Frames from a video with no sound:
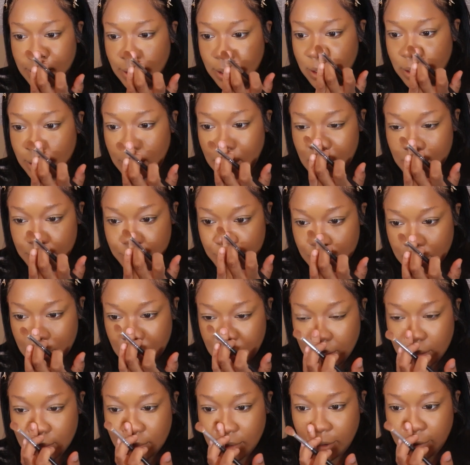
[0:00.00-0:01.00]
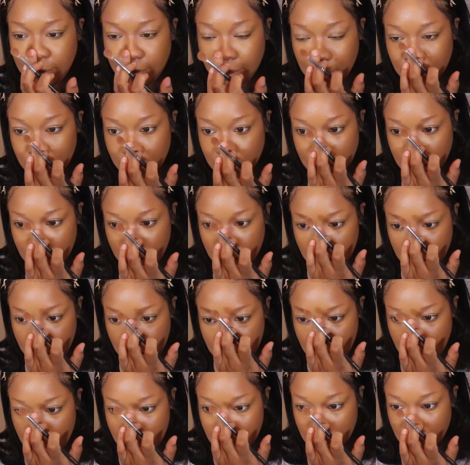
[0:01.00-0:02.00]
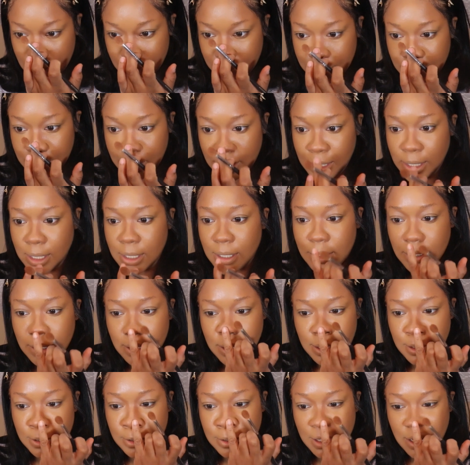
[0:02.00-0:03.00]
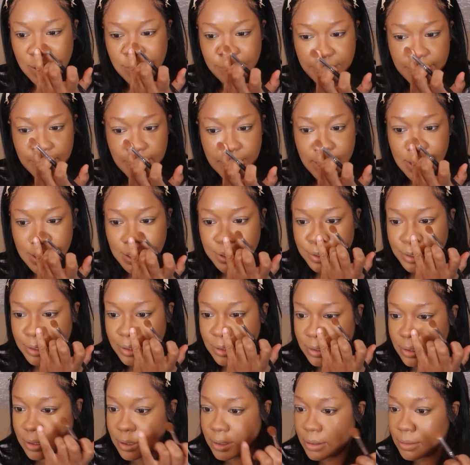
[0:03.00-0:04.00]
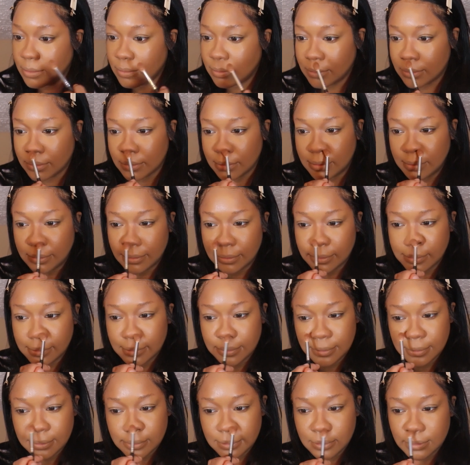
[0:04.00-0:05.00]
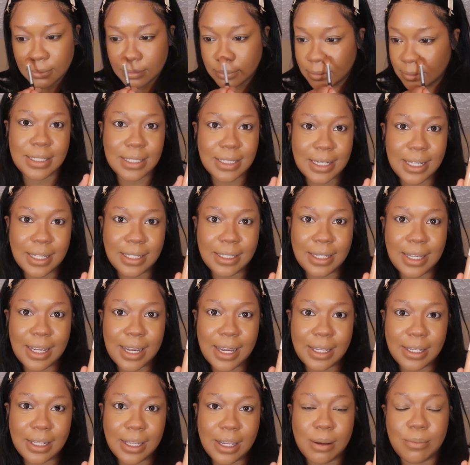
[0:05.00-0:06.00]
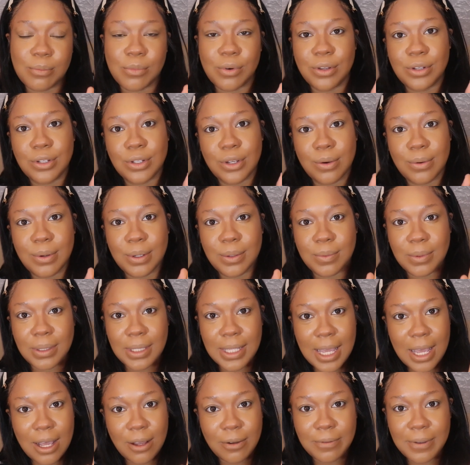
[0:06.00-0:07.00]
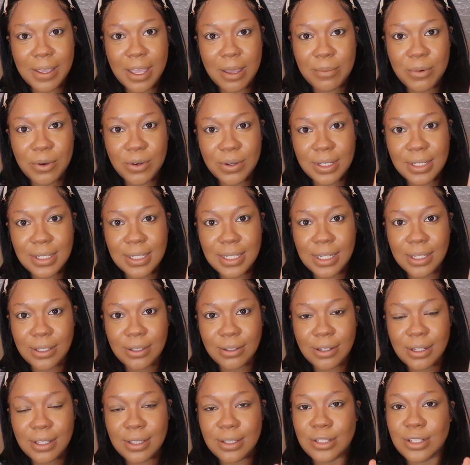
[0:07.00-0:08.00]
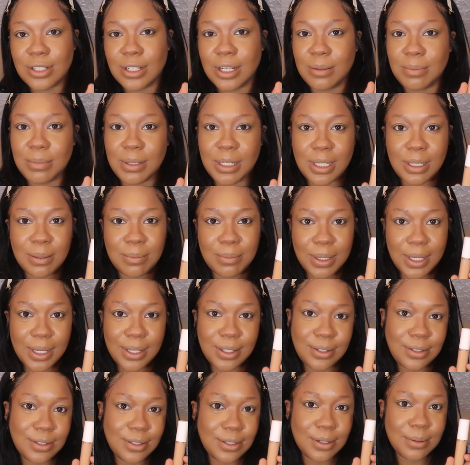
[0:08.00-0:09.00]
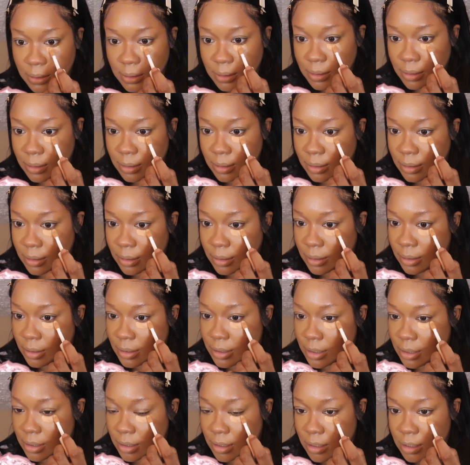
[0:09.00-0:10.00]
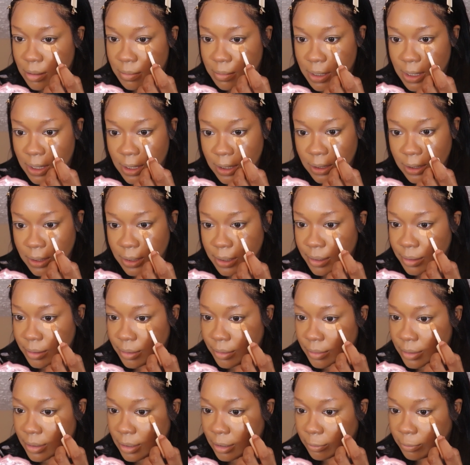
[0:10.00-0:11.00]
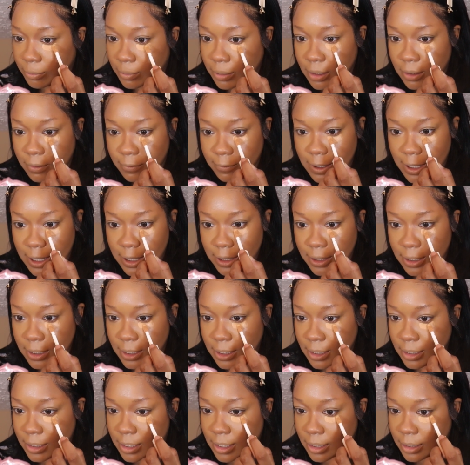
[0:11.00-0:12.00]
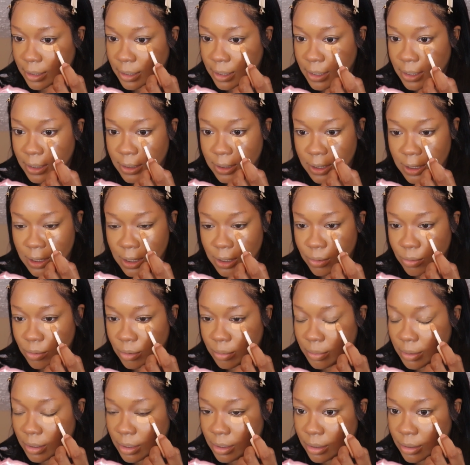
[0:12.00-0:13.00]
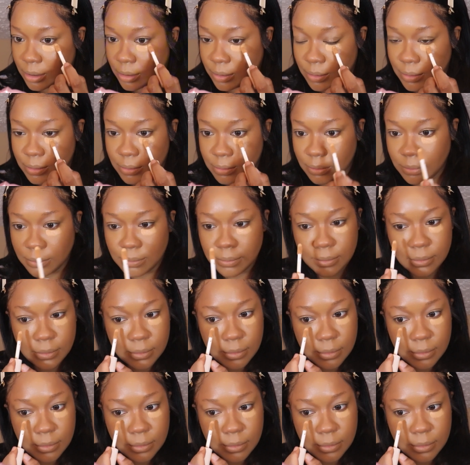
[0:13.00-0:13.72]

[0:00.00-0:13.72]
Then I'm just gonna use my finger to like kind of blend and soften the edges. To slightly highlight, I'm going to go in with the e.l.f. Camo Concealer in the shade Medium Beige. This is going to be a little different of a highlighting technique than I normally do.